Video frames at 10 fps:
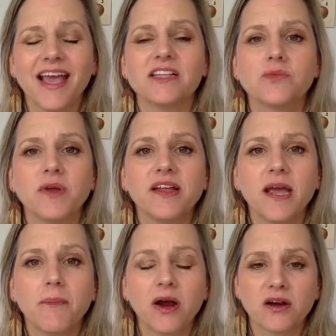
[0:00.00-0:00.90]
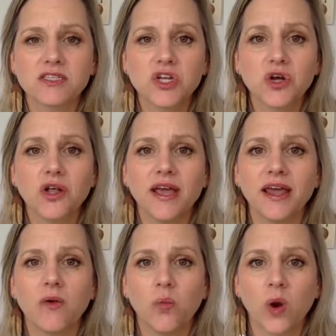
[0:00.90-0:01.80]
It's really a personal
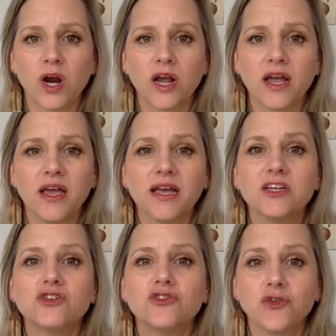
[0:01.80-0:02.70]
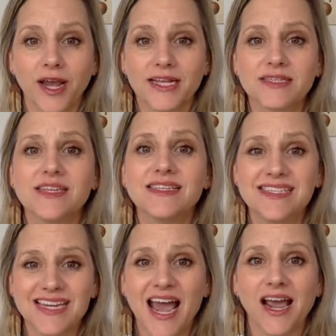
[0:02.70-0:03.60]
and a work traits
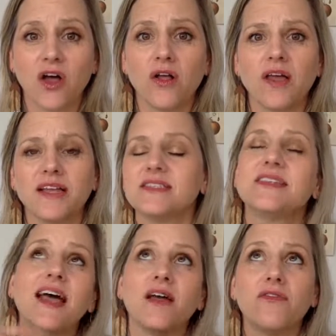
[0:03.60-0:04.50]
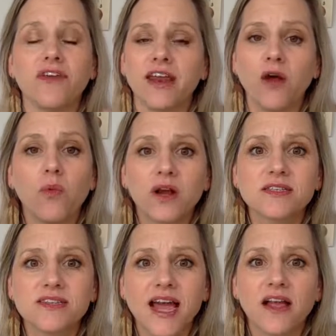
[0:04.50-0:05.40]
style. It's style fit, a work
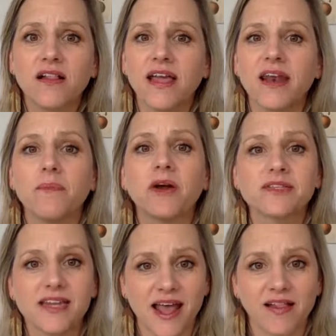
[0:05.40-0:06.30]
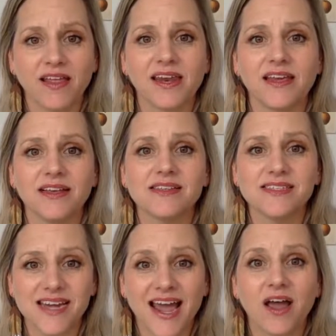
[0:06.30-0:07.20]
style and a personality
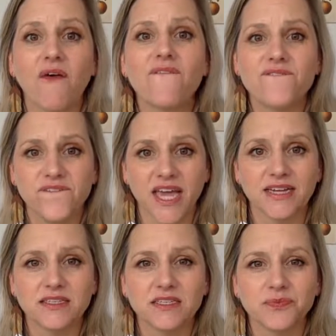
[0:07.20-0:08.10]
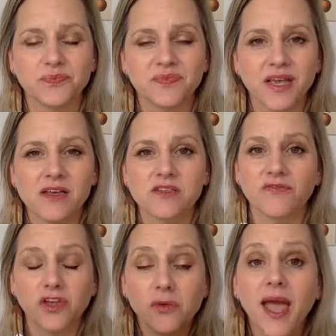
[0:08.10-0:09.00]
style fit. So
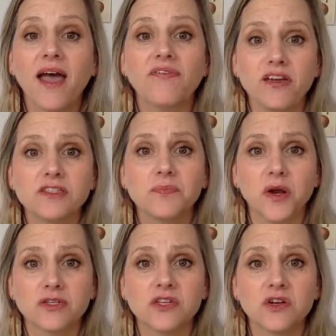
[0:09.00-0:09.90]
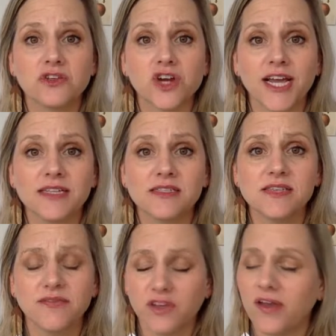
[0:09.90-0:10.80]
if you have those personal traits,
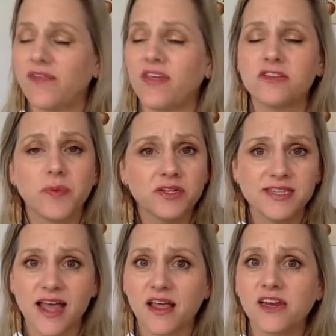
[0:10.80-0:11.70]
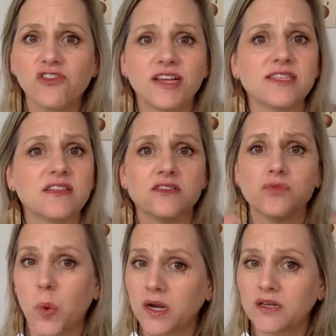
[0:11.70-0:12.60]
if you have those personality traits and those
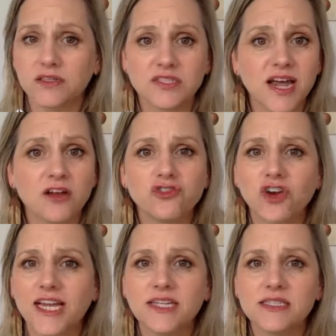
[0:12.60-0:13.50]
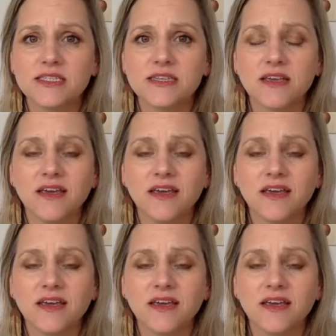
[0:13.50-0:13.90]
work style traits,